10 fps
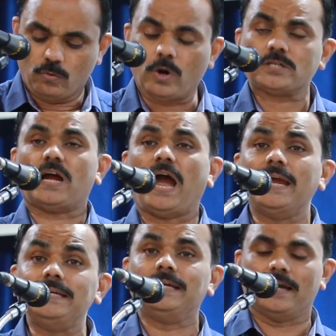What
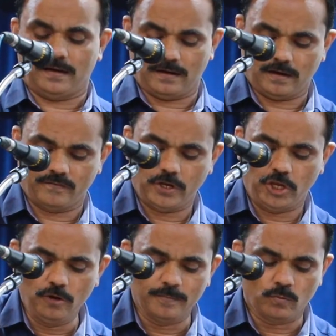idea of the
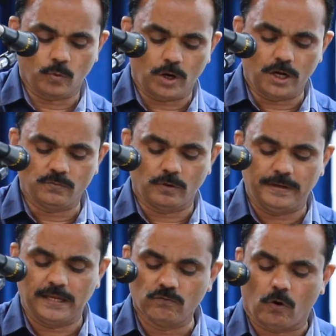human world would
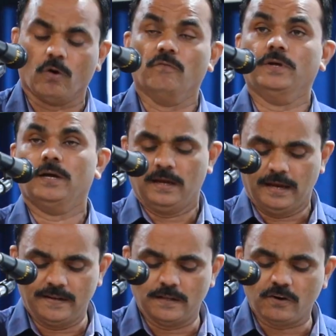be involved
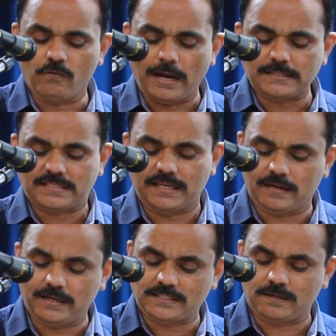in the revised
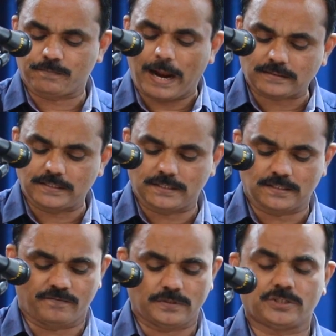theories and
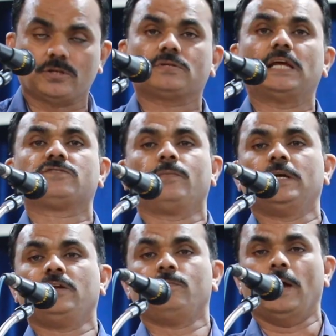practices of such a
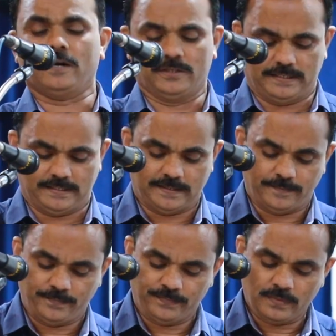transformative humanities?
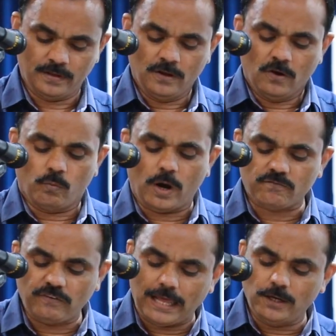
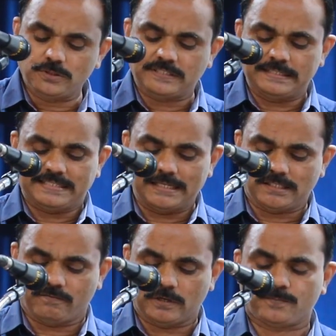What values and
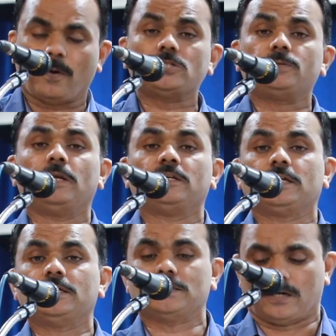sense of
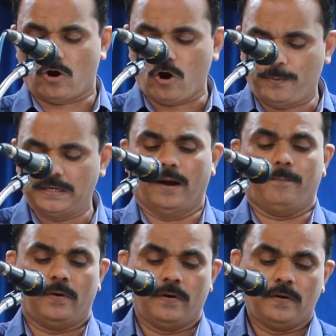responsibilities are opened
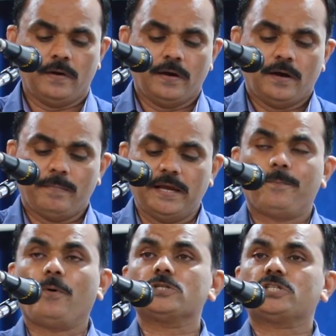up by
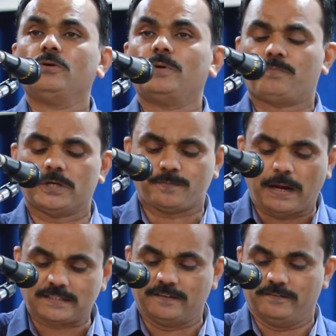a post-human
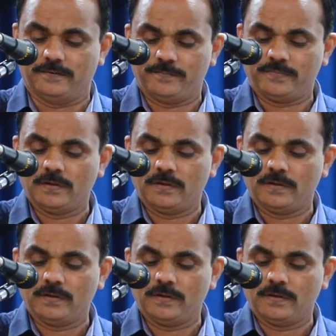perspective?